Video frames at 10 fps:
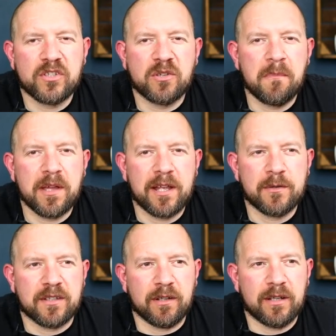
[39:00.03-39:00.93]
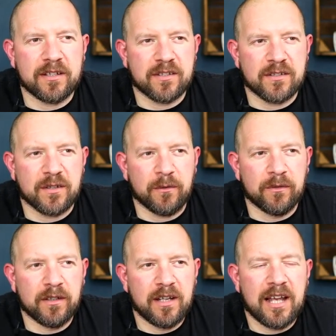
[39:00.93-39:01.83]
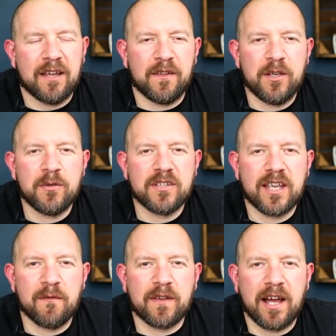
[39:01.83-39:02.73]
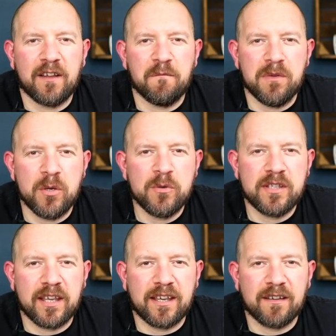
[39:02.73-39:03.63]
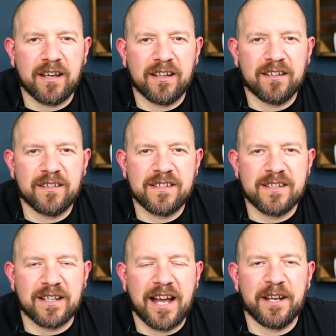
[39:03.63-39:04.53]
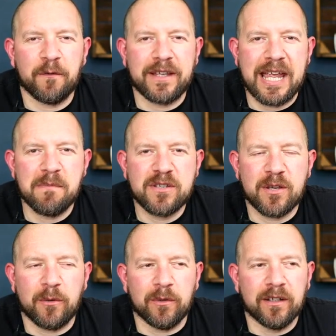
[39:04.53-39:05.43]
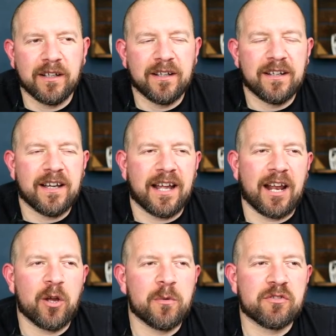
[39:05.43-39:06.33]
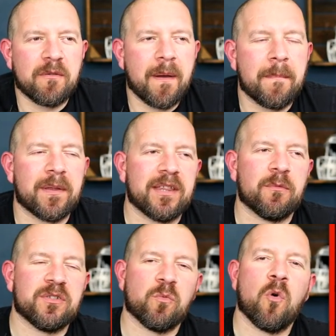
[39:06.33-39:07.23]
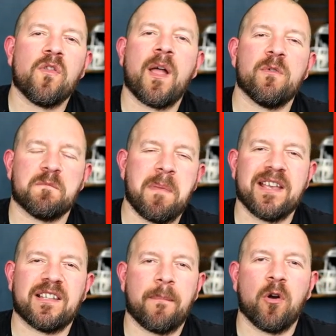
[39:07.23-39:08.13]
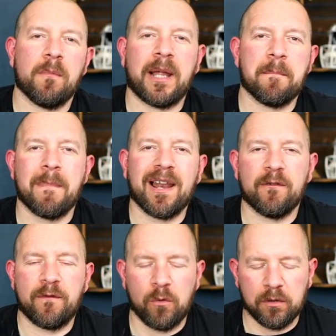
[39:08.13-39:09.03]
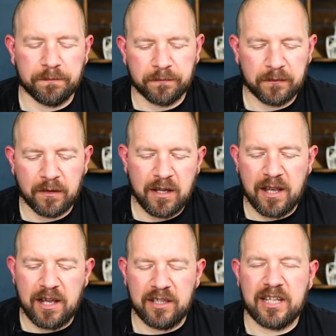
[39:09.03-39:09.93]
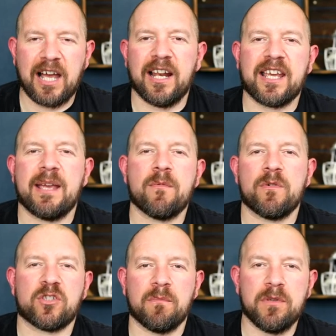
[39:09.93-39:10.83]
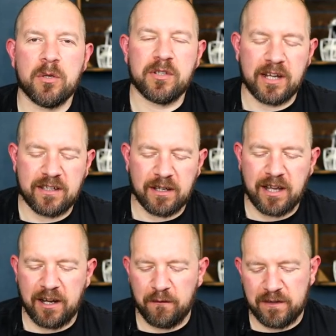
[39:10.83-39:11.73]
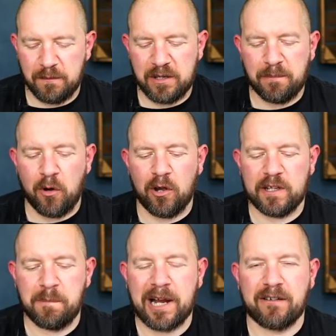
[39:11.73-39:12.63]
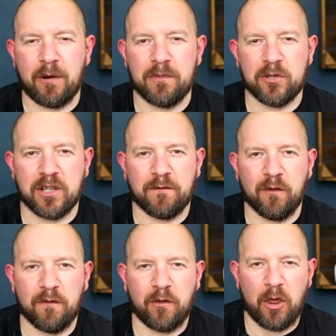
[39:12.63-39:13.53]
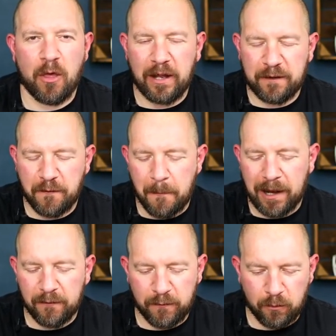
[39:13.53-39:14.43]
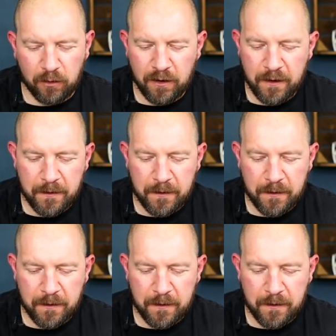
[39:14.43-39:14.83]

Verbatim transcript: was something I used to listen to, and they used to give kind of music to kind of game to. And I always remember that there was one that was based upon like Malifaux, and they kind of came up with some music to kind of to, to put on as background music for for like for Malifaux.